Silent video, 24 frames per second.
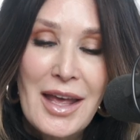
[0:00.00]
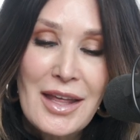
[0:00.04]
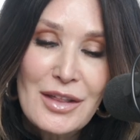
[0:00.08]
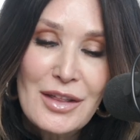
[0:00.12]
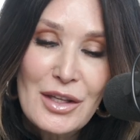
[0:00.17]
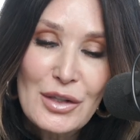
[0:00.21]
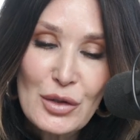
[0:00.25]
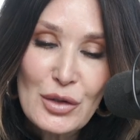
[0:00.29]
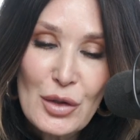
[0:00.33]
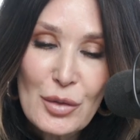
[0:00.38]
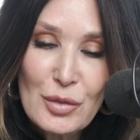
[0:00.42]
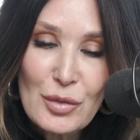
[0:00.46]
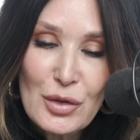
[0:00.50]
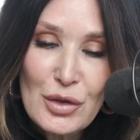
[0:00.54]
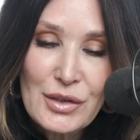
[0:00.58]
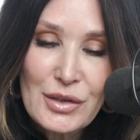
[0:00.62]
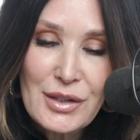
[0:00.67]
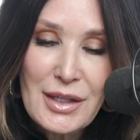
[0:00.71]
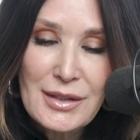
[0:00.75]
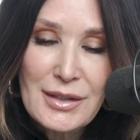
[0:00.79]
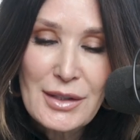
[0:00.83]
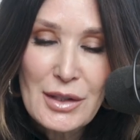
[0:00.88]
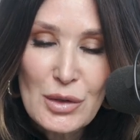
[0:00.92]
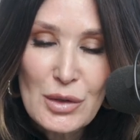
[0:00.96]
The scripture
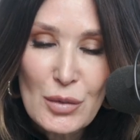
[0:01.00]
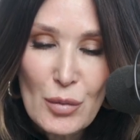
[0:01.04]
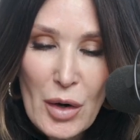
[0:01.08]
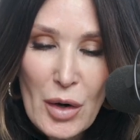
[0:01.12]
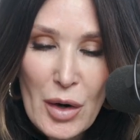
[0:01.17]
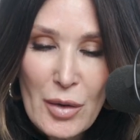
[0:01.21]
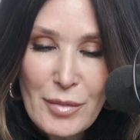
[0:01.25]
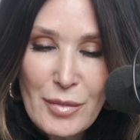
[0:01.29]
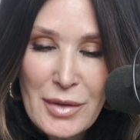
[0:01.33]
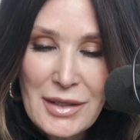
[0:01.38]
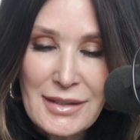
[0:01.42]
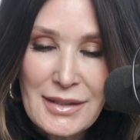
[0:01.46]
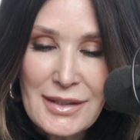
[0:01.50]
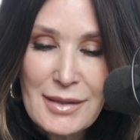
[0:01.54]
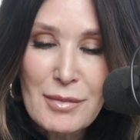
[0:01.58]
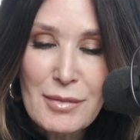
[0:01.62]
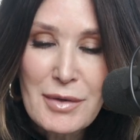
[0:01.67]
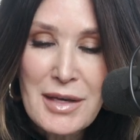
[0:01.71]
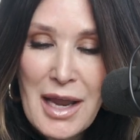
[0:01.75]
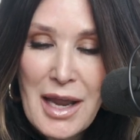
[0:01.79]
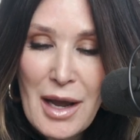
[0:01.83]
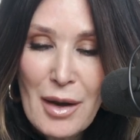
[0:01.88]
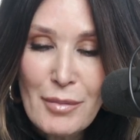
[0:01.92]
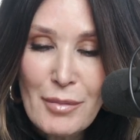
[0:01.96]
says in Romans,
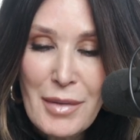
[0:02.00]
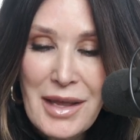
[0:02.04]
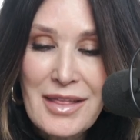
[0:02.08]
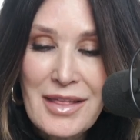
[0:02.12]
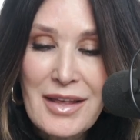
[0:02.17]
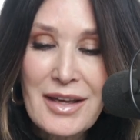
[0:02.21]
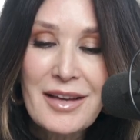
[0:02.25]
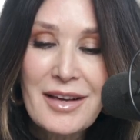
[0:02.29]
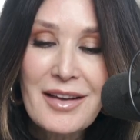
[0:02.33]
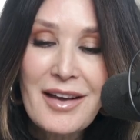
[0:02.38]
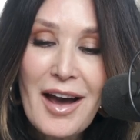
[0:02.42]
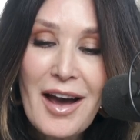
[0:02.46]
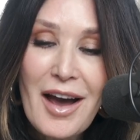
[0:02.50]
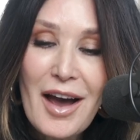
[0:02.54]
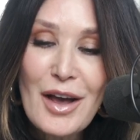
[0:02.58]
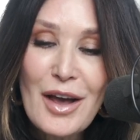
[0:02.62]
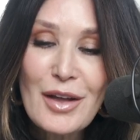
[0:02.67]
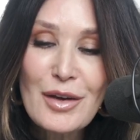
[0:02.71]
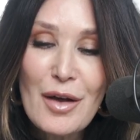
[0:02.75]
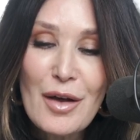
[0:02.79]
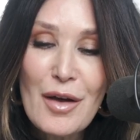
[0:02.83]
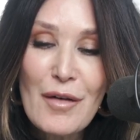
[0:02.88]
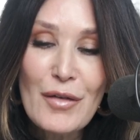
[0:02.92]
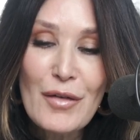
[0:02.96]
now may the
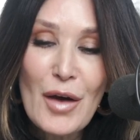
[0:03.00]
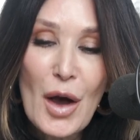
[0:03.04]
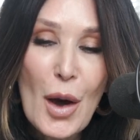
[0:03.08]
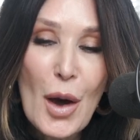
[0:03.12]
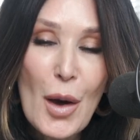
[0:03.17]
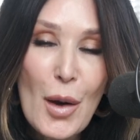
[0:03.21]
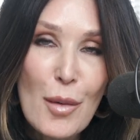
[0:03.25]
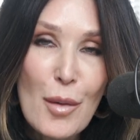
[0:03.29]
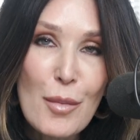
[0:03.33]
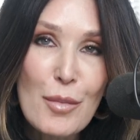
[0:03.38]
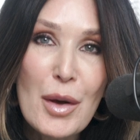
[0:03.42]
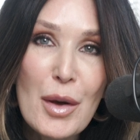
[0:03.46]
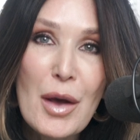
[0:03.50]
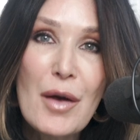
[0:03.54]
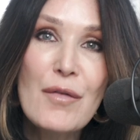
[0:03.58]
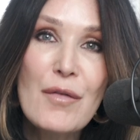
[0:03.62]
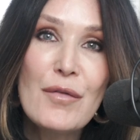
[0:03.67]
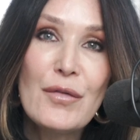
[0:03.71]
God of hope